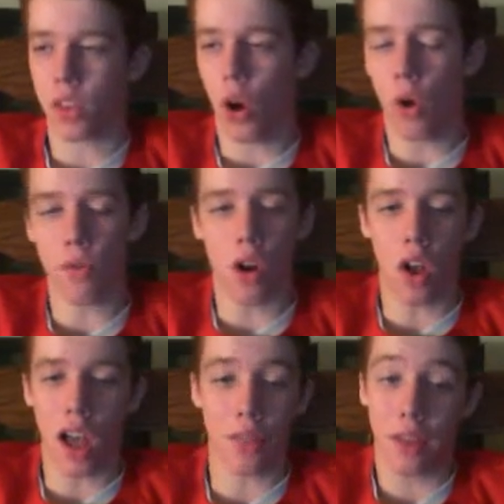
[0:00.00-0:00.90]

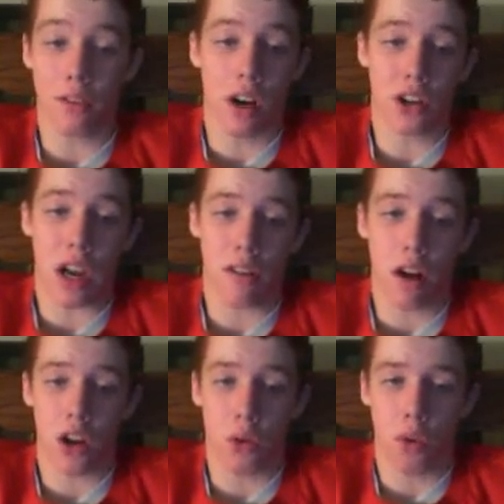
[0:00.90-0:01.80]
Overall, I think Rajon
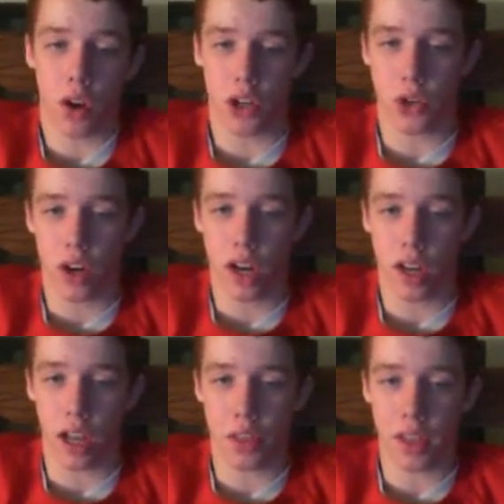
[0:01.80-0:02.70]
Rondo will get traded,
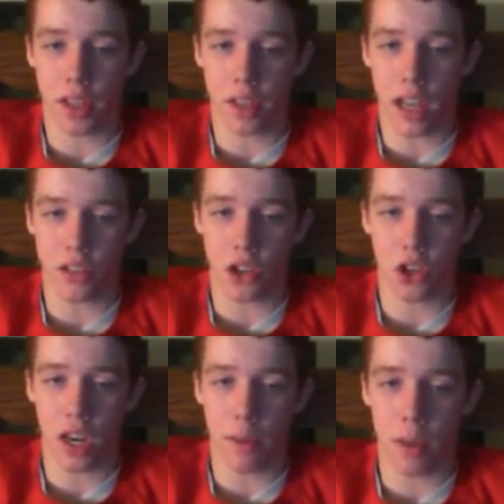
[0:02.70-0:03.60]
and I think that that's a
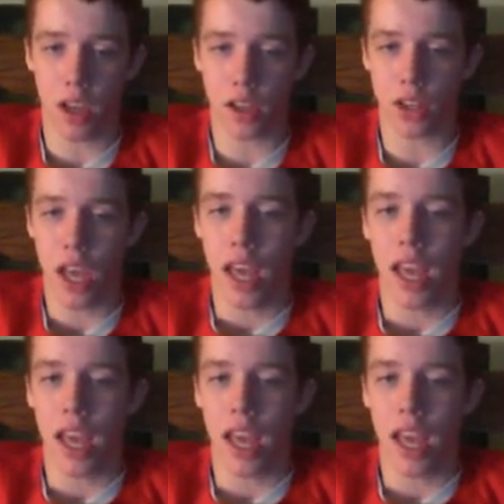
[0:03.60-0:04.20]
shame because